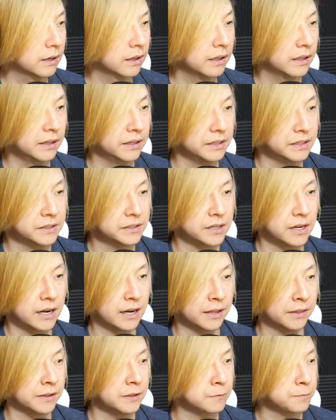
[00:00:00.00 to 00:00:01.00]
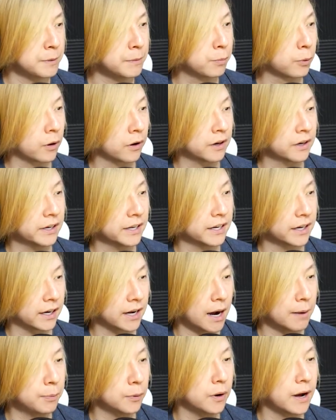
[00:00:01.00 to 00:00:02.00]
And these people are going to get a
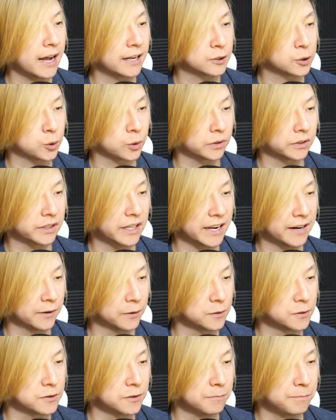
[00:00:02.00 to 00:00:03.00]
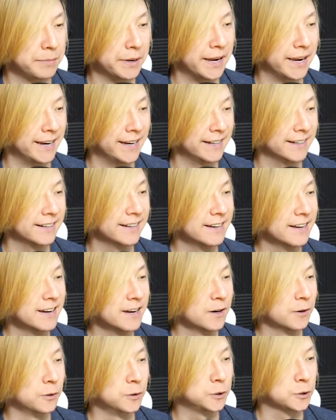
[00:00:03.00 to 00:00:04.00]
couple extra layers of paint,
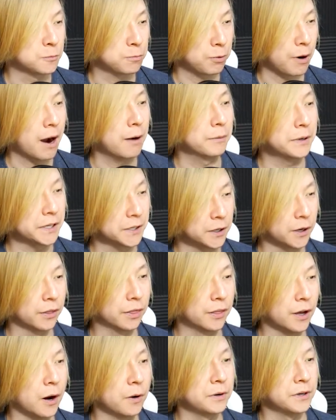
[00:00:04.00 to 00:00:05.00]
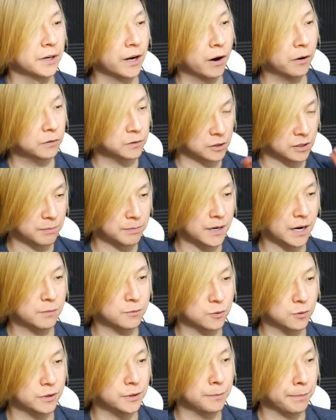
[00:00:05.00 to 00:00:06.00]
which is probably good, though. You know,
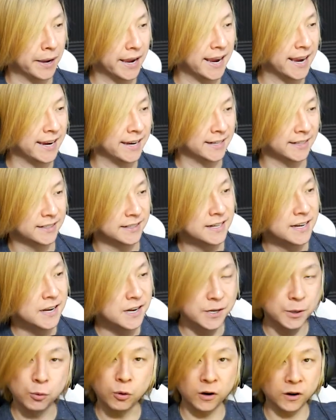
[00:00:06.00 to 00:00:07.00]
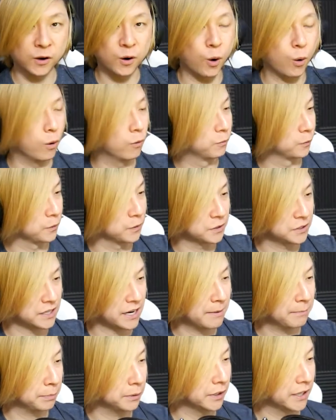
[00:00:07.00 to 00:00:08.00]
sometimes when you paint, you want to go over the
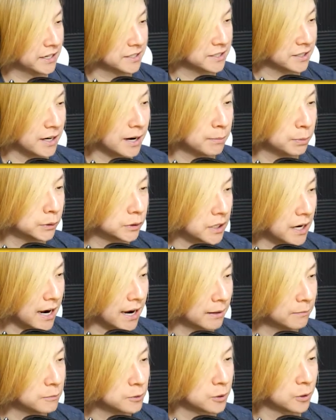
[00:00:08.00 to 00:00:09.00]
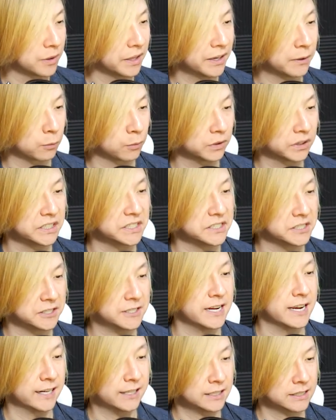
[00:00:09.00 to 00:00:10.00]
same place a couple times so that it really
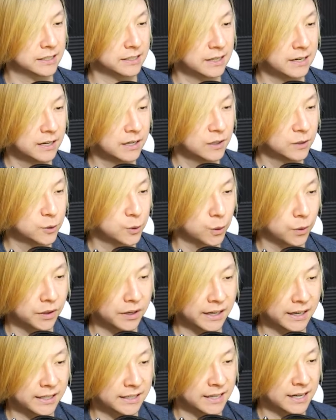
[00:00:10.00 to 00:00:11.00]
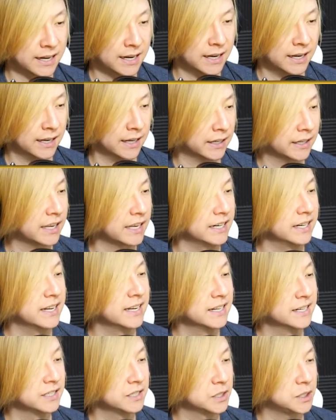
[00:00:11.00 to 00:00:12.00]
sticks, so that it can
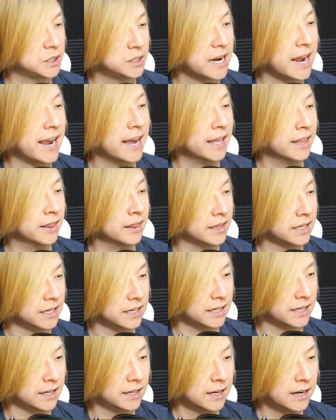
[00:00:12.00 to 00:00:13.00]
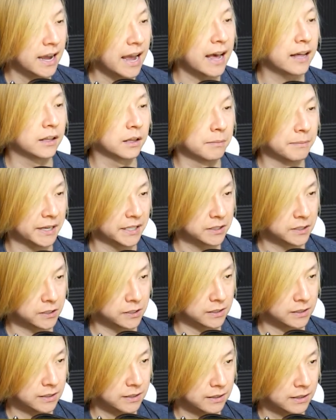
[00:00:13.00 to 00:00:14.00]
stand the
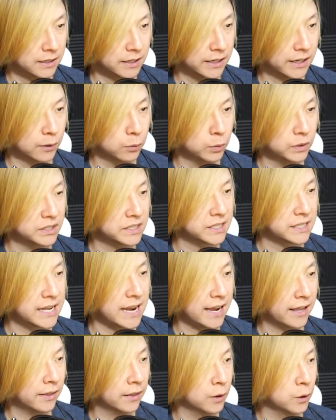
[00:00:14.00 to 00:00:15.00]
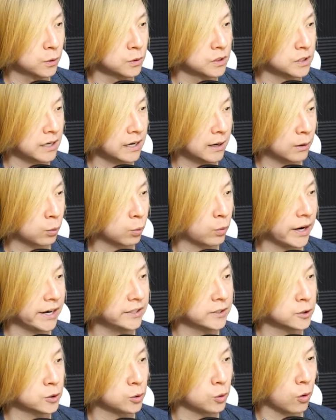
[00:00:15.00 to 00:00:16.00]
elements, can withstand those
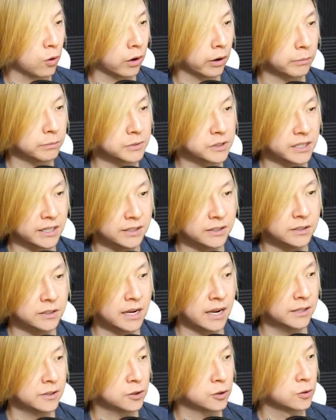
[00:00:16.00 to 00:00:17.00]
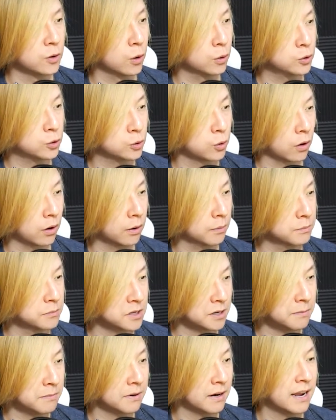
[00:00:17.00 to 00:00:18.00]
rainstorms and snowstorms
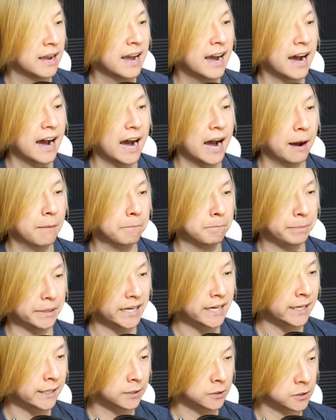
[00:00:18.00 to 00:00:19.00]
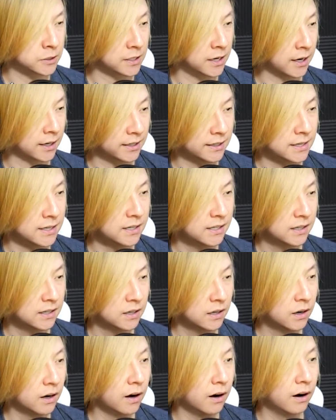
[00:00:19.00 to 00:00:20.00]
and hot beating sun,
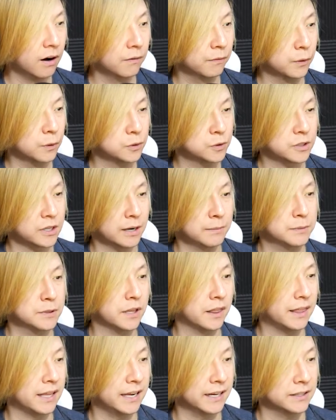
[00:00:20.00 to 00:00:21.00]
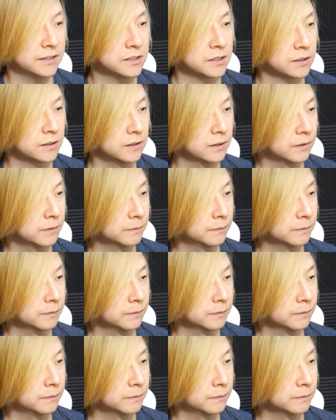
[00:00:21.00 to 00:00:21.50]
all those types of things.